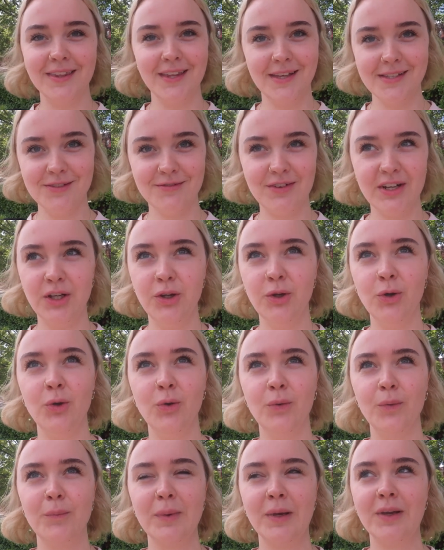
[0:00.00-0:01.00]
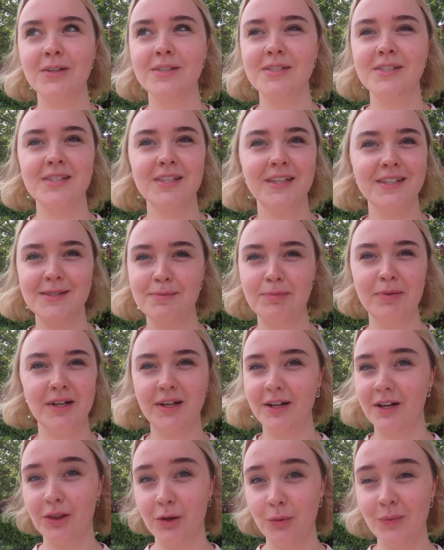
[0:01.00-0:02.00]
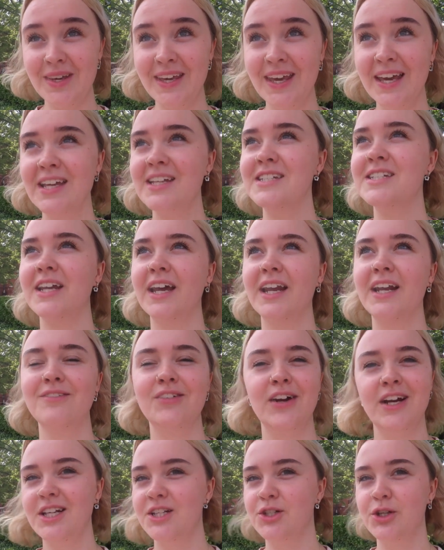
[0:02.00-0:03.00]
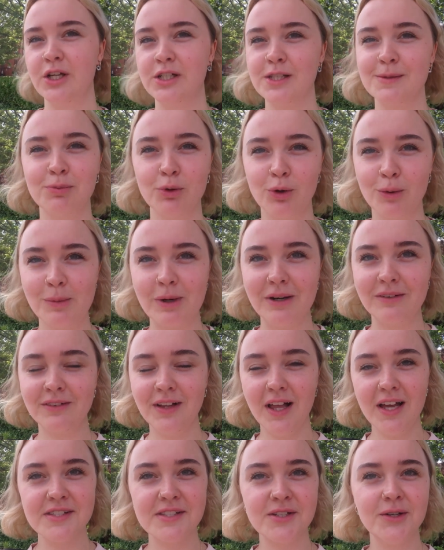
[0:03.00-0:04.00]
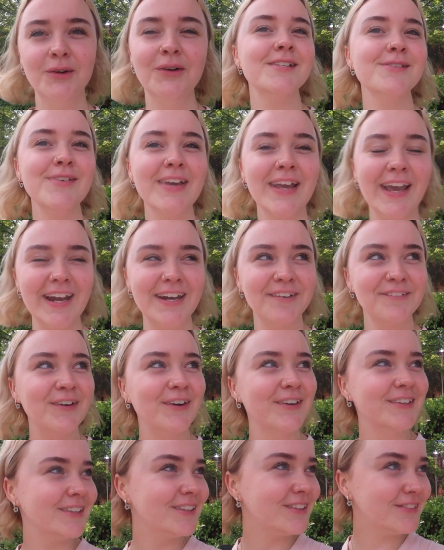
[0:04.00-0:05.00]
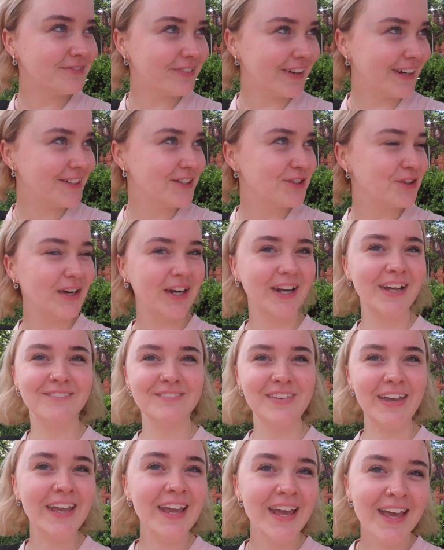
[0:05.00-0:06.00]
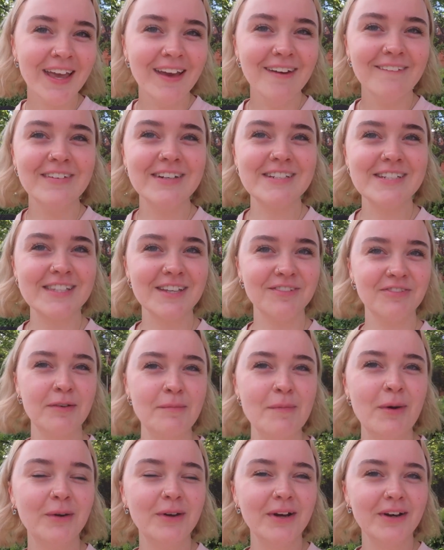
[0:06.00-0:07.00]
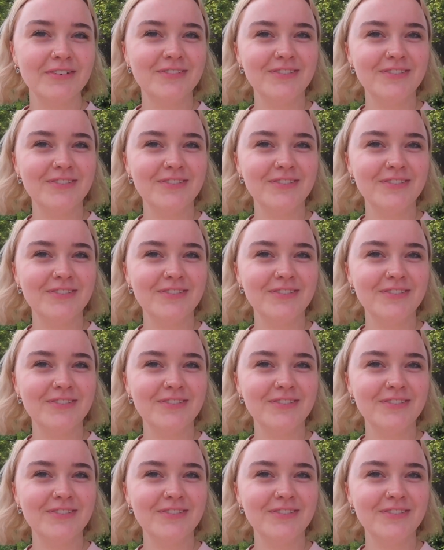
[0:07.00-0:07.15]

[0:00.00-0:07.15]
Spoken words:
to this video because it's been another weekend and I'm ready to explore more of Glasgow. This weekend I've got another friend joining me, which is a familiar